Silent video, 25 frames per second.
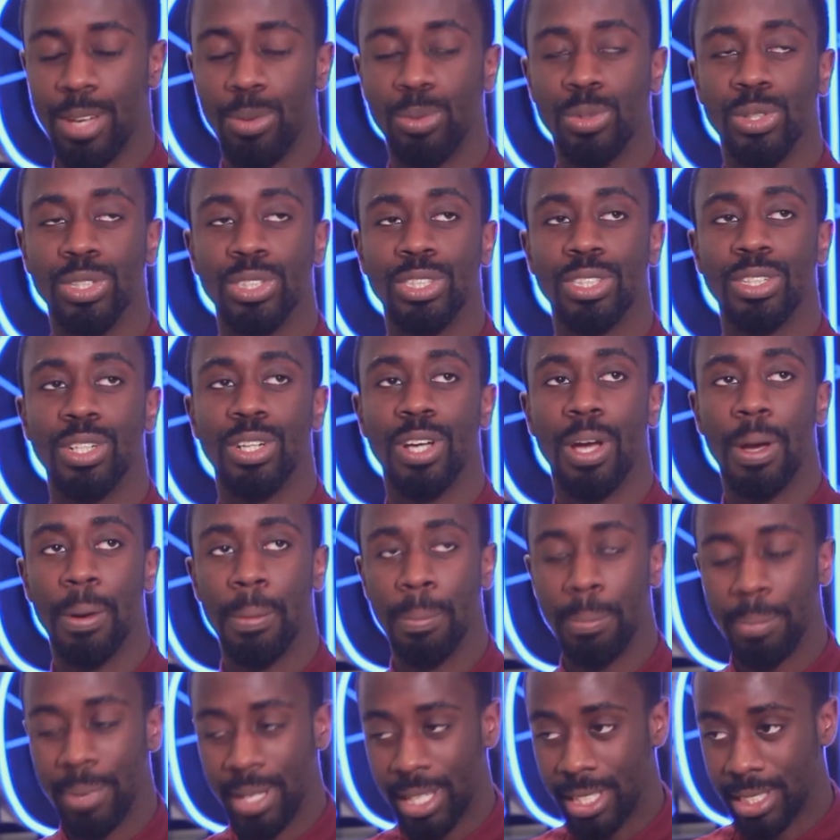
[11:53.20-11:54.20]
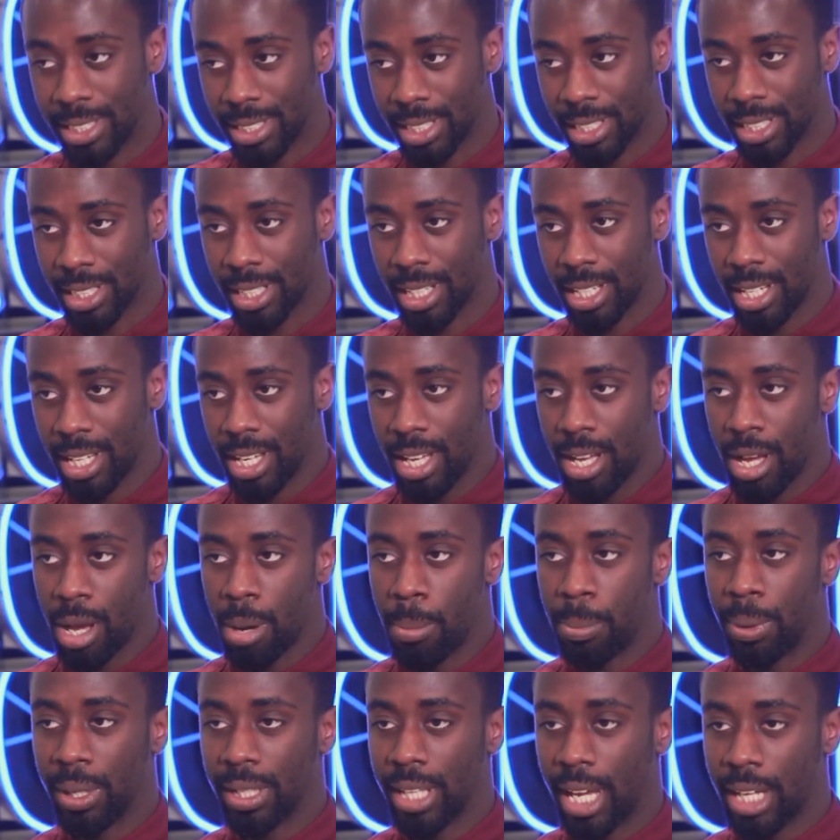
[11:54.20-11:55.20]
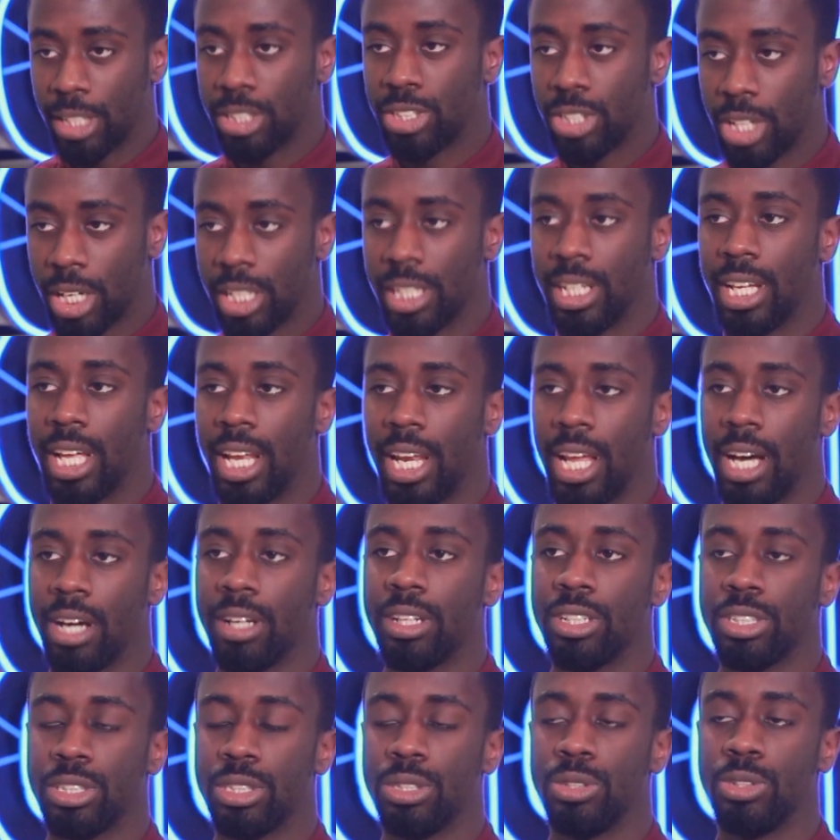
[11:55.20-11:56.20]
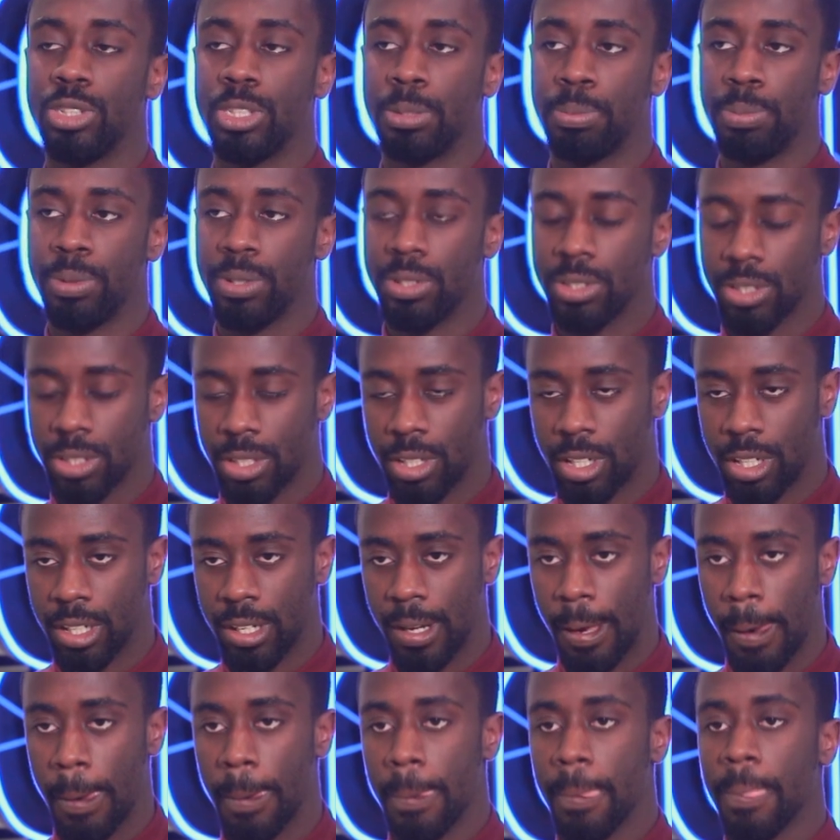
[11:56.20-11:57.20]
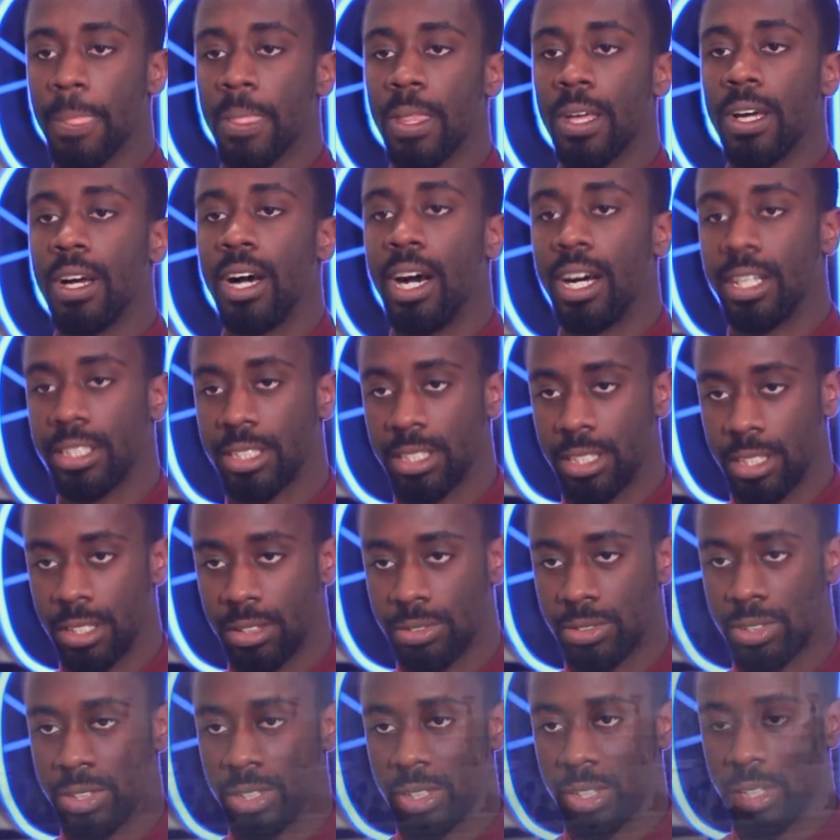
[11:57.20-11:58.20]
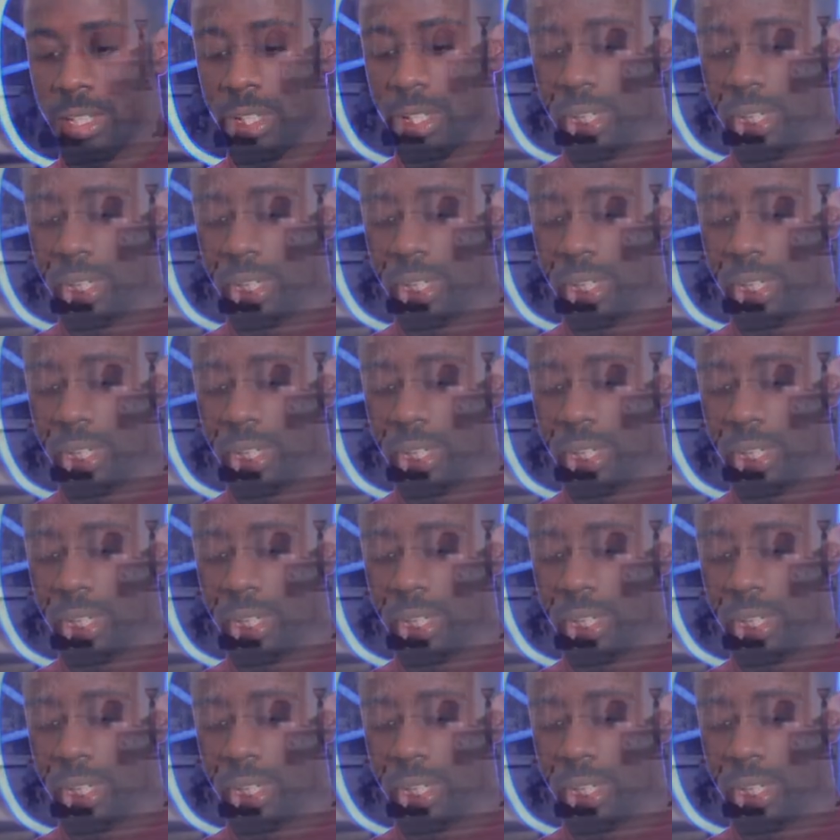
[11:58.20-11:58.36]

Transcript: It was amazing. But that journey allowed us to experience Ghana ourselves.